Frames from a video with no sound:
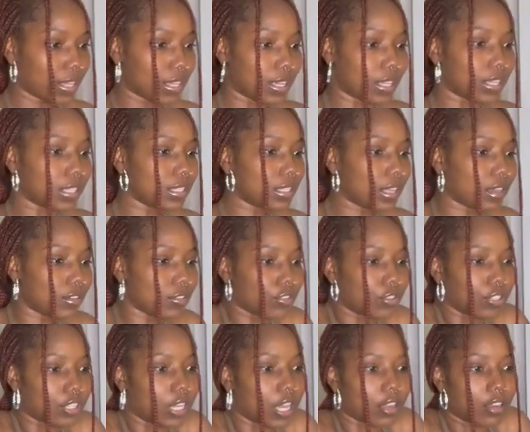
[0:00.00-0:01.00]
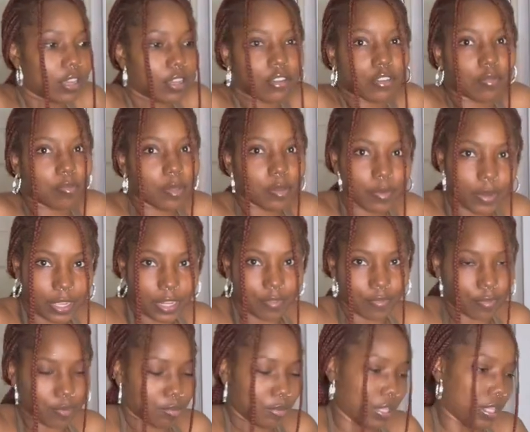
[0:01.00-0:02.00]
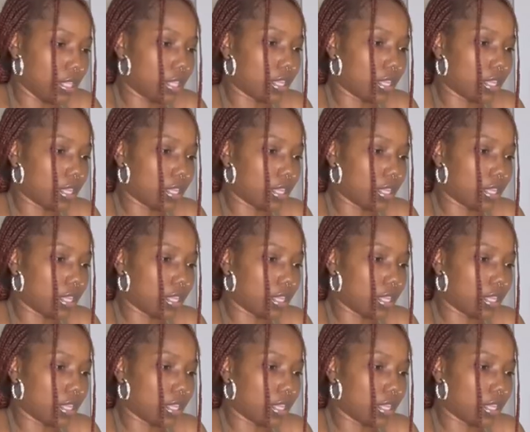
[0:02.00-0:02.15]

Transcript: it's not going, to y'all not going to be ready for me.